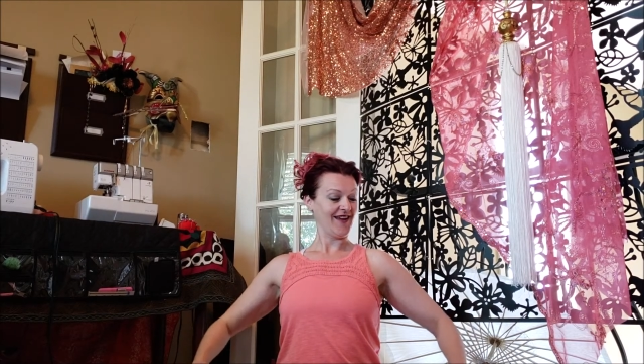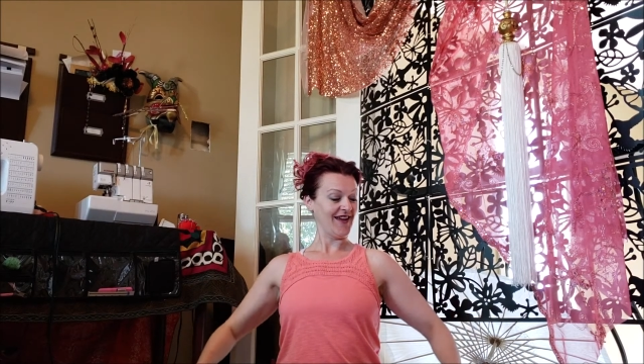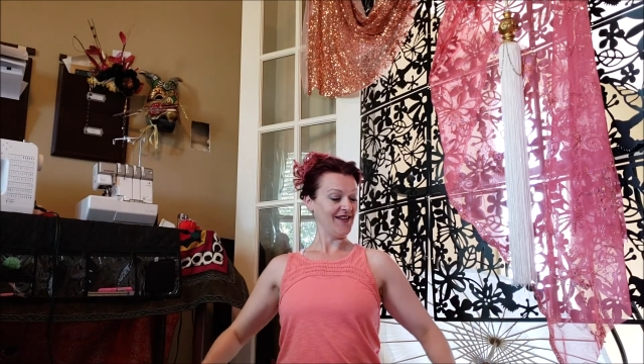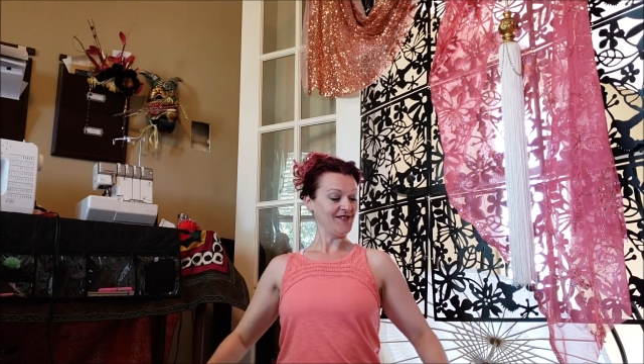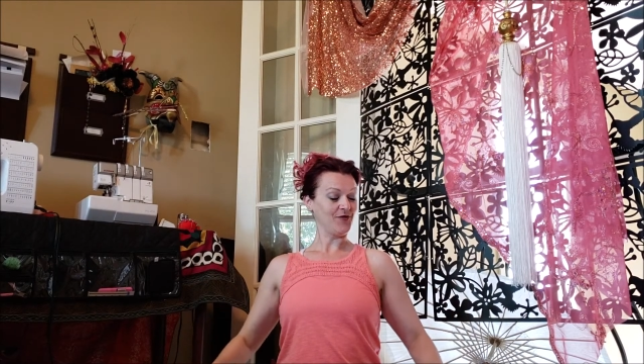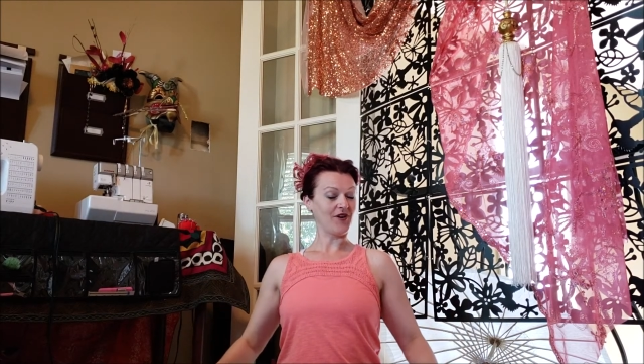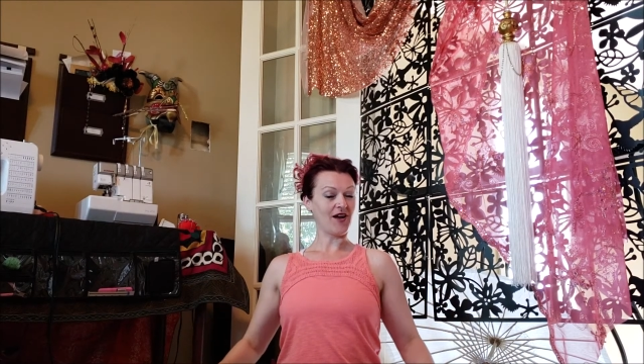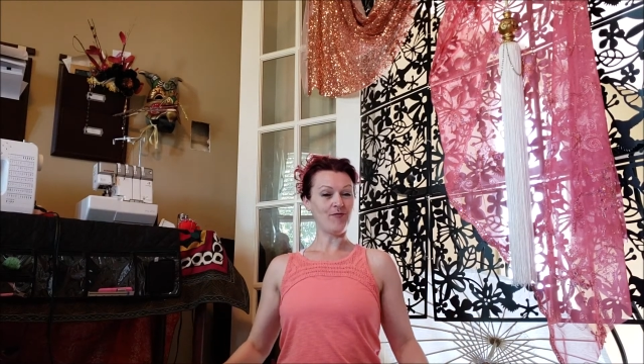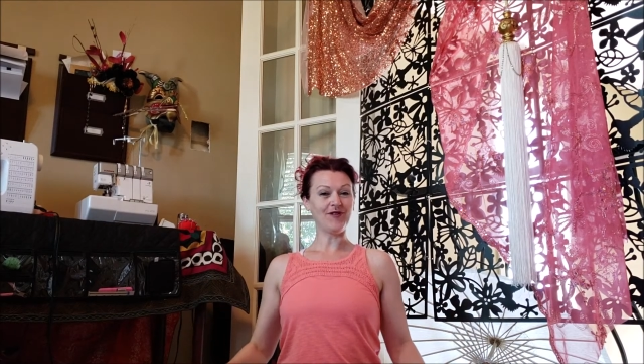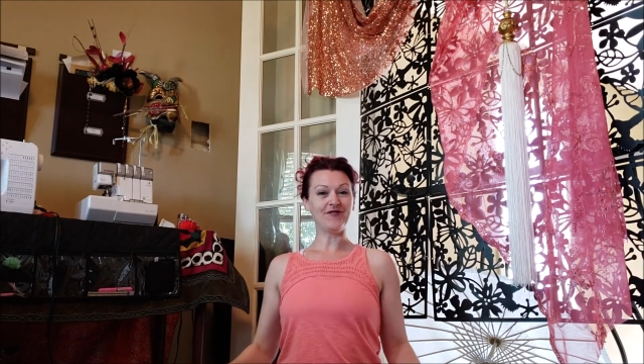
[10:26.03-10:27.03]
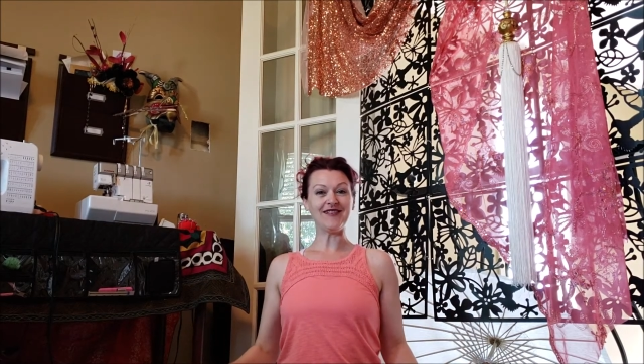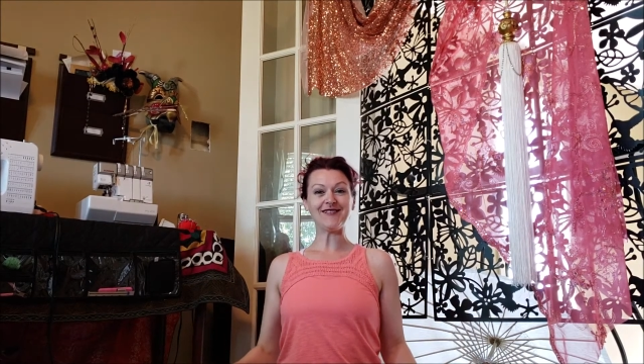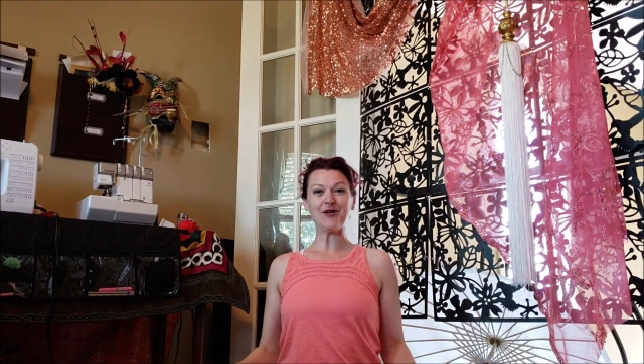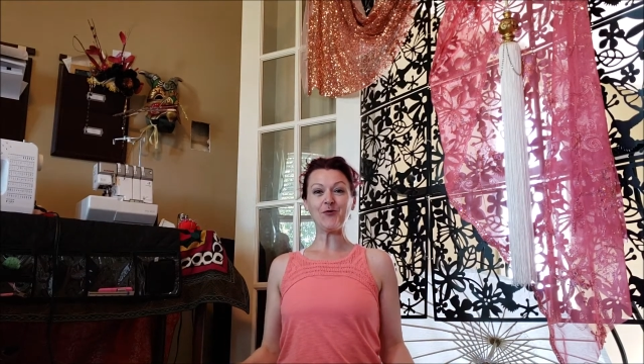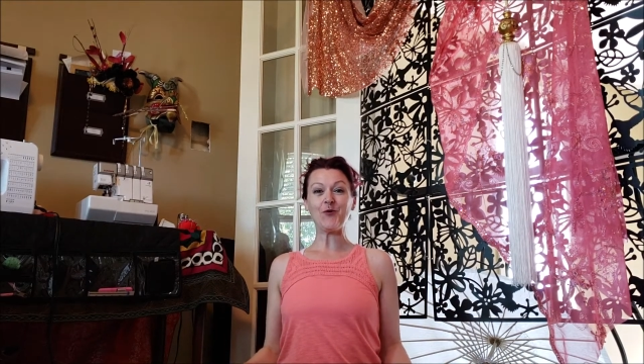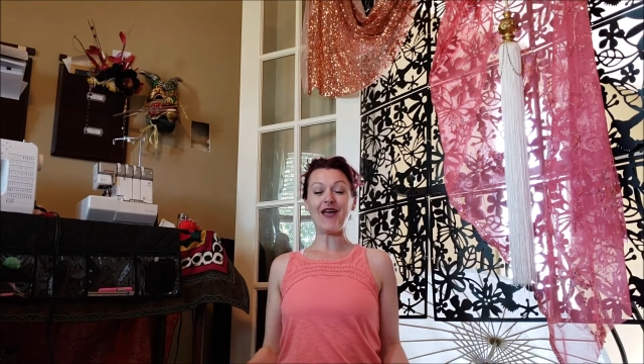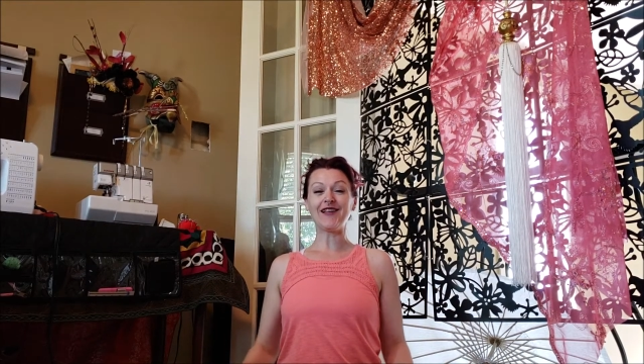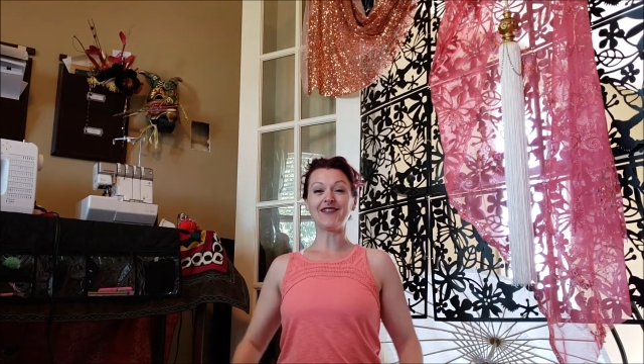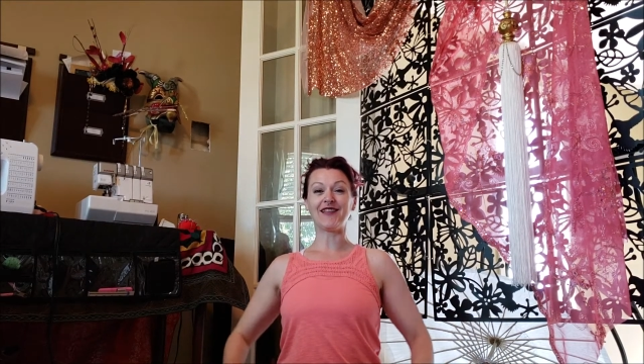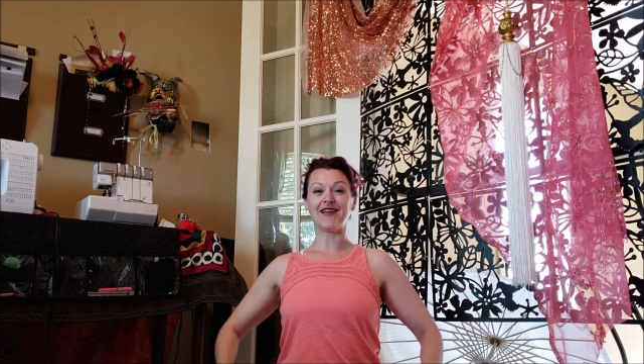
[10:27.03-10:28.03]
Okay, so a couple of these little
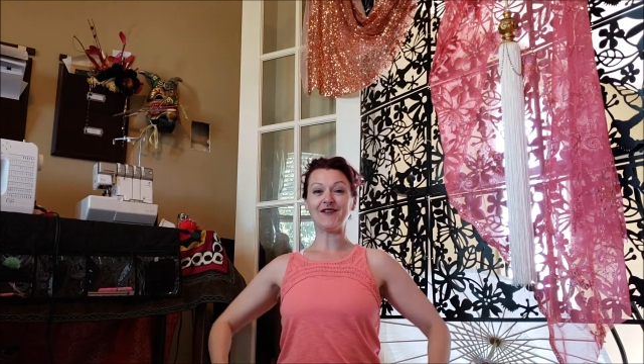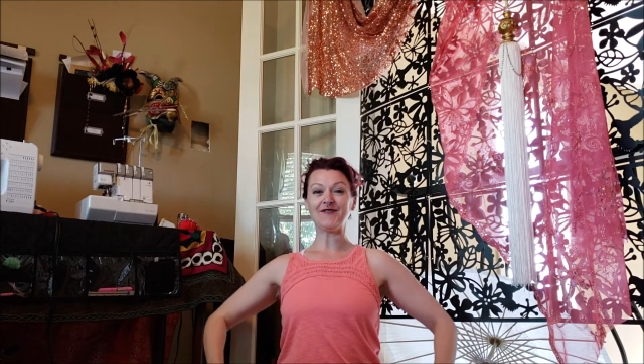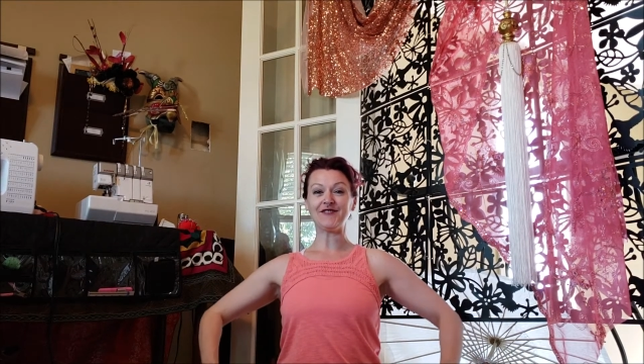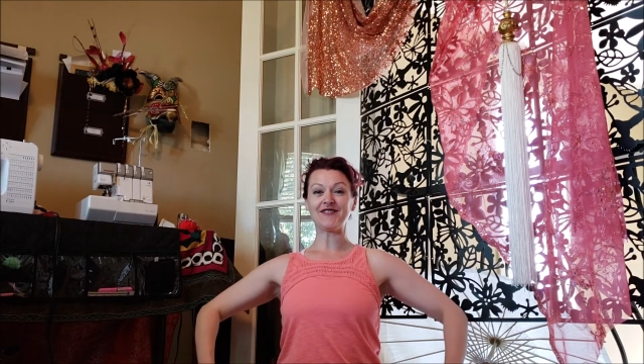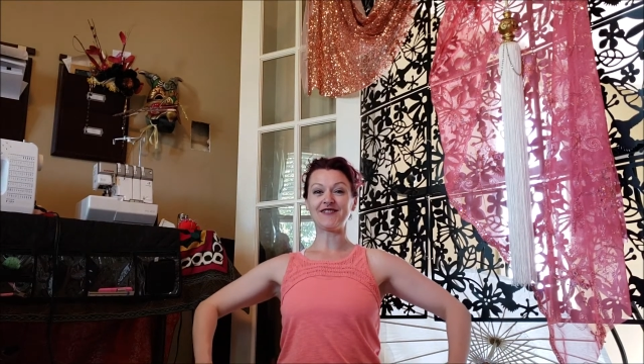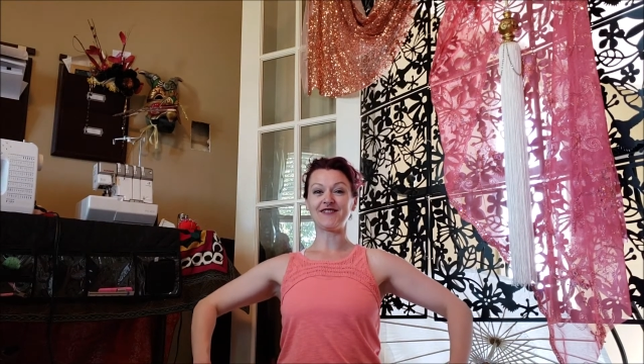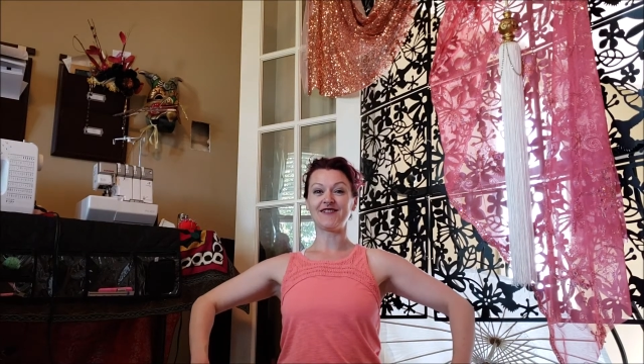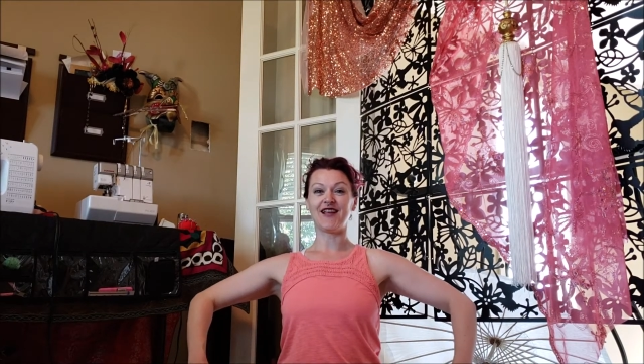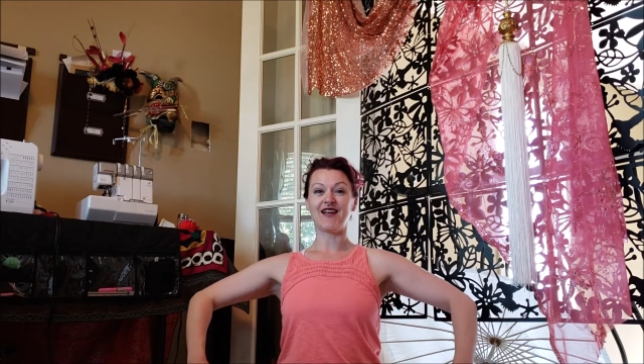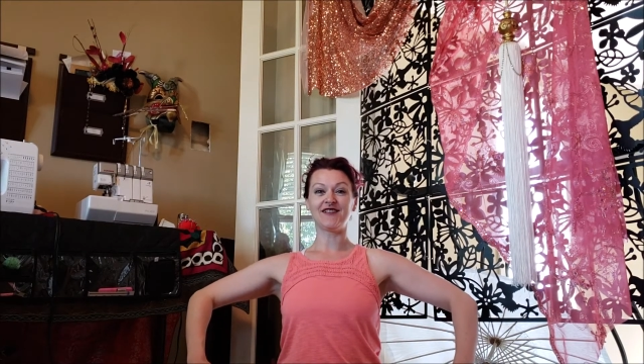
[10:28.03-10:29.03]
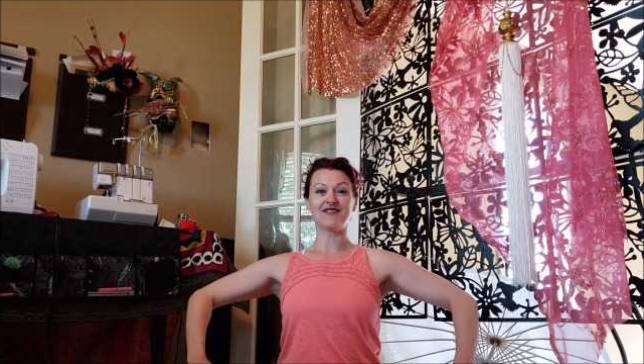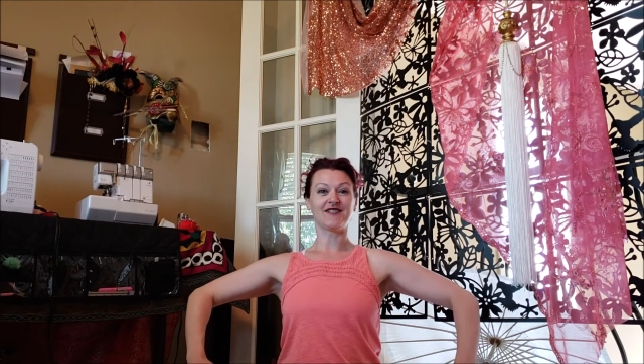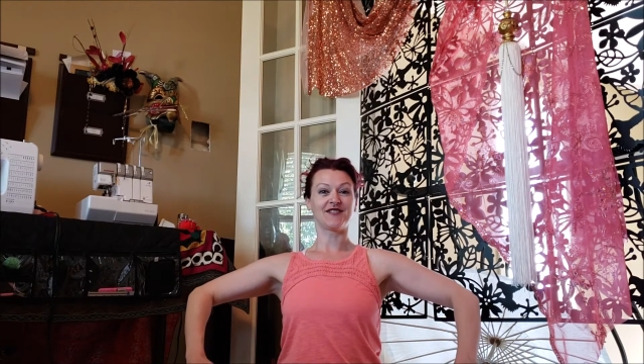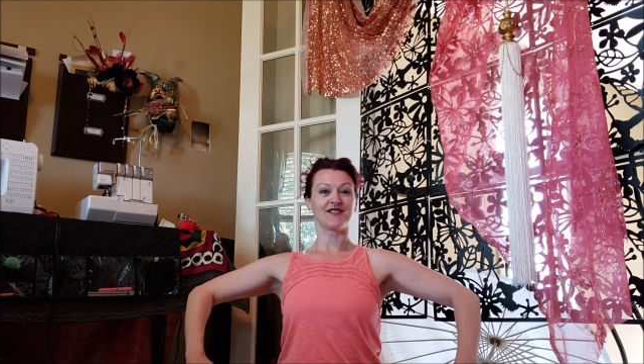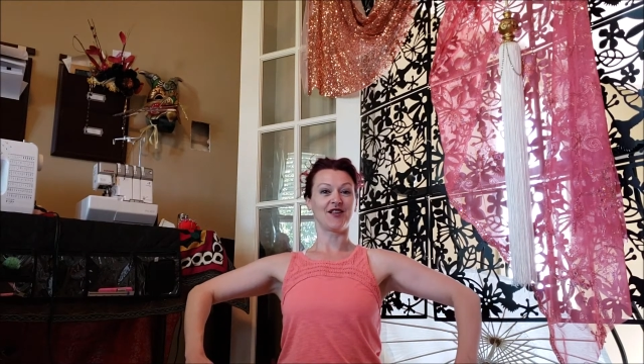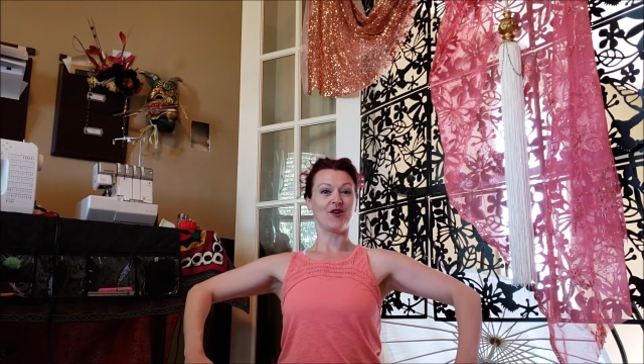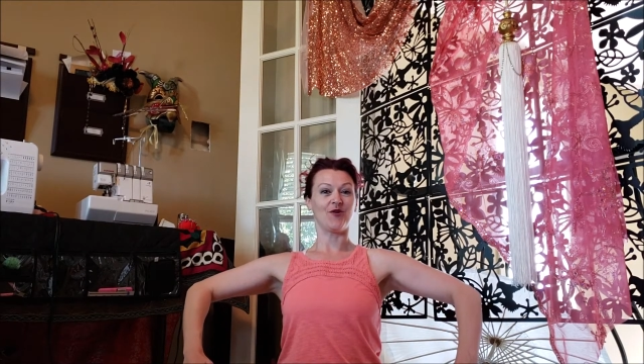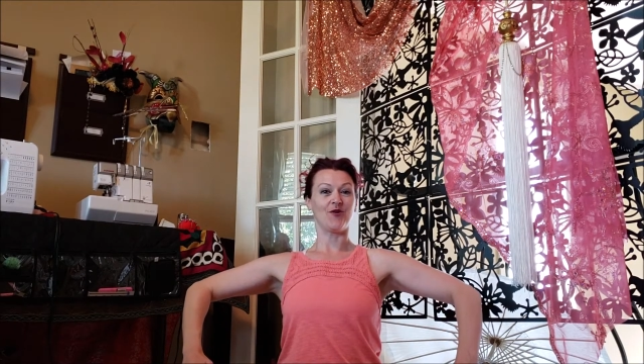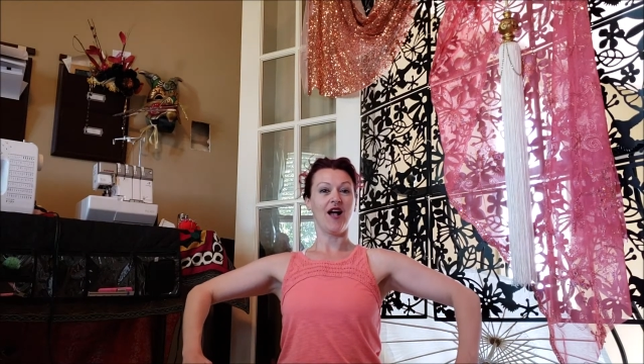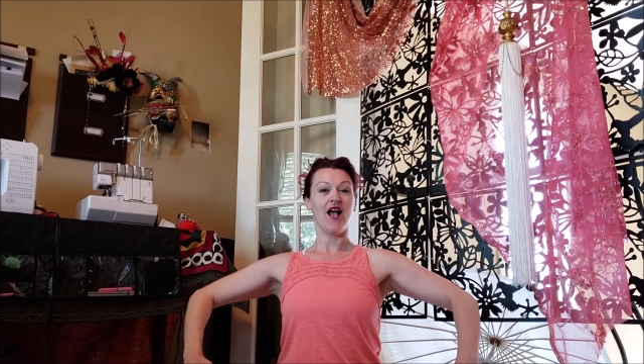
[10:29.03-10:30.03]
wing lifts, nice and
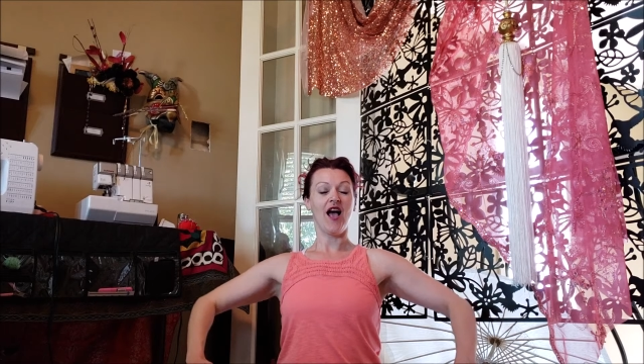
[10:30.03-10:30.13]
slow.